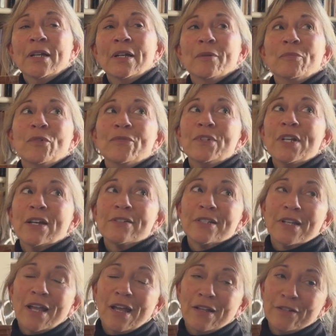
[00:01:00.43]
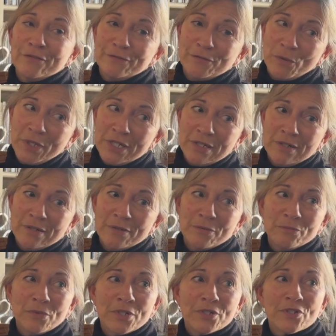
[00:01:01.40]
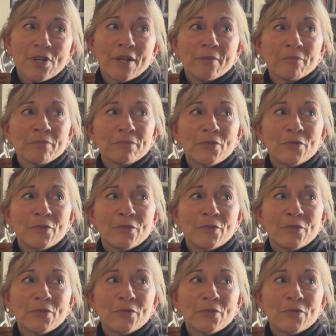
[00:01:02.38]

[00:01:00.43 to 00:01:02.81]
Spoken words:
Moved out to California, which I'm